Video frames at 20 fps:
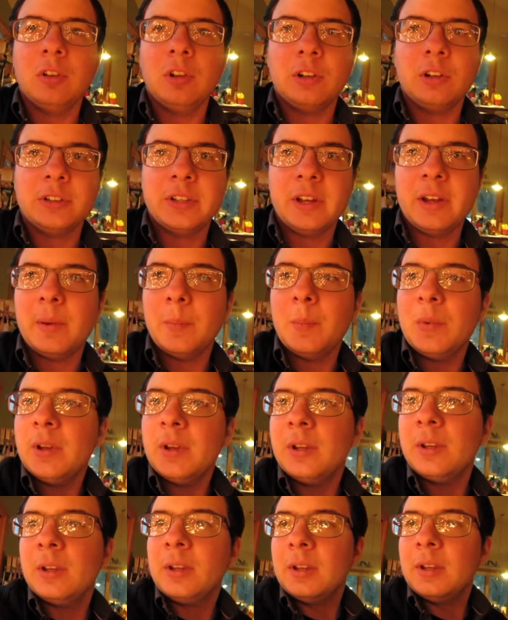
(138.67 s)
long time.
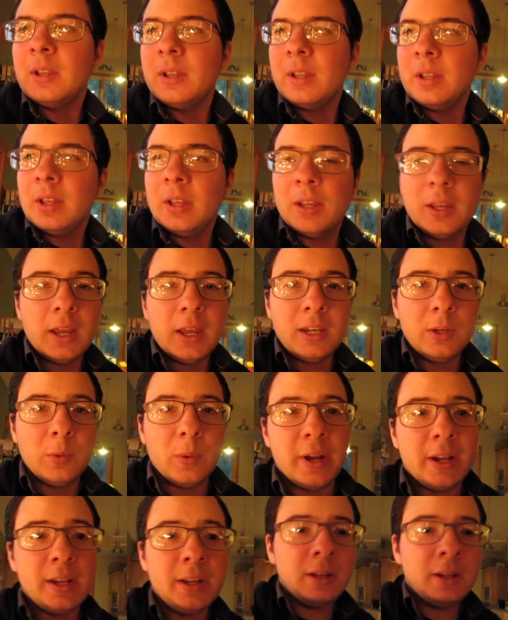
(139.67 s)

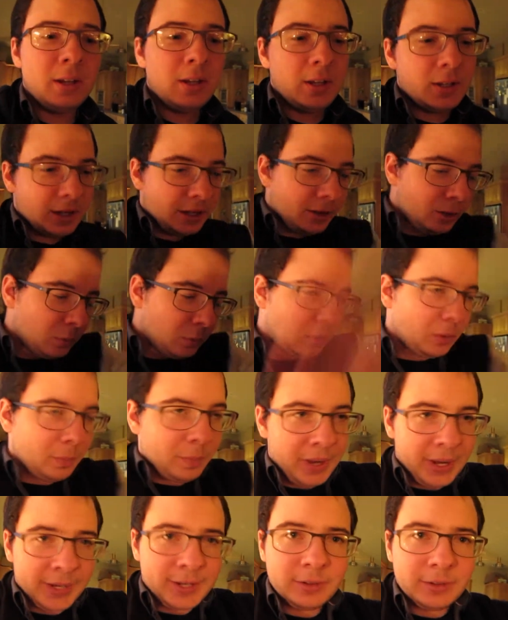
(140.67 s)
Anyway, now that we're
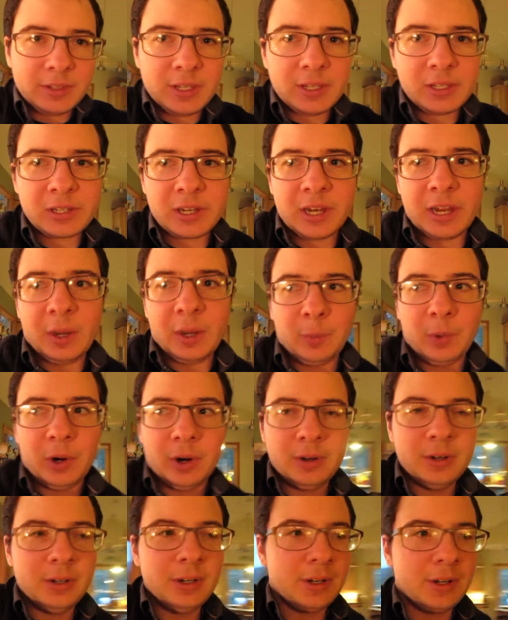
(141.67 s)
back on this
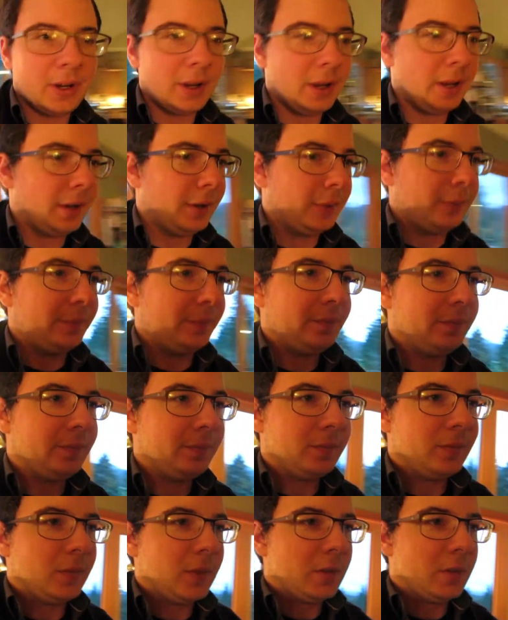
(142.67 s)
camera, um,
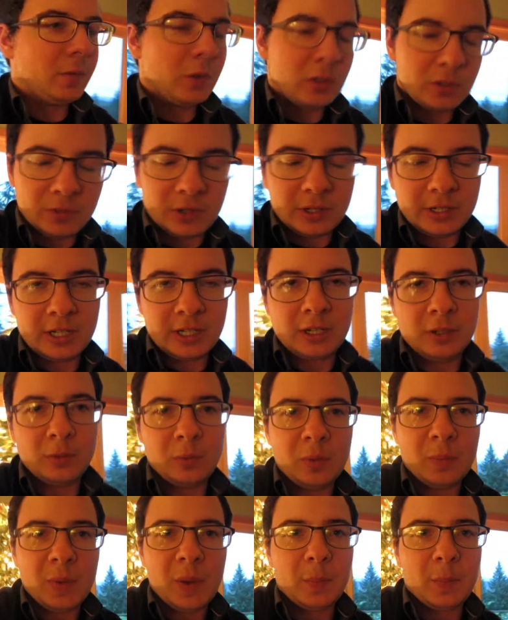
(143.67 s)
first of all, I need to
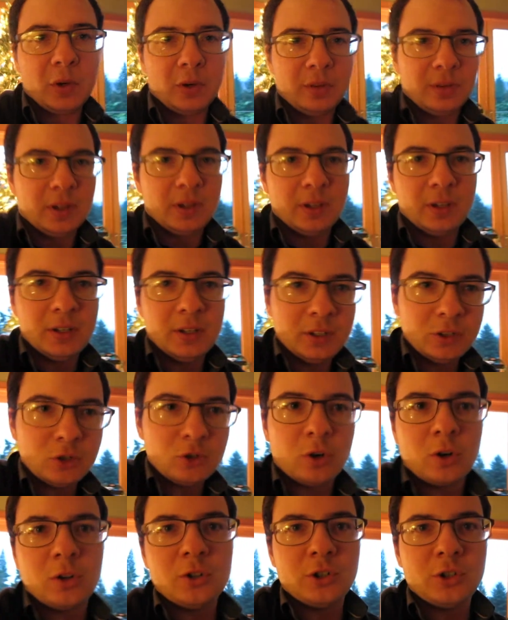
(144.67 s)
remember the
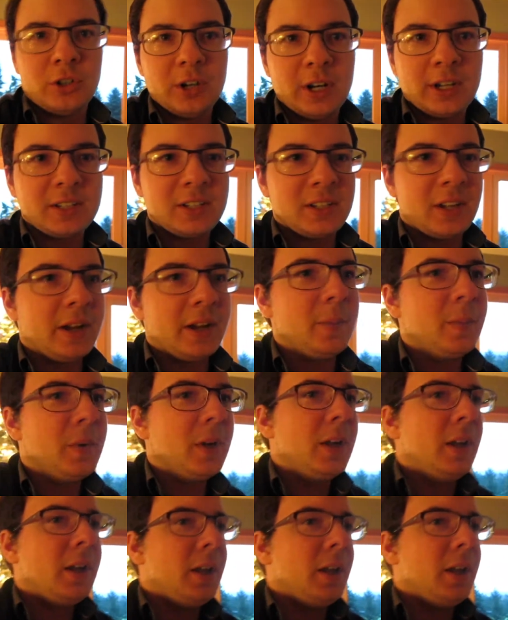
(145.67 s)
charger next time.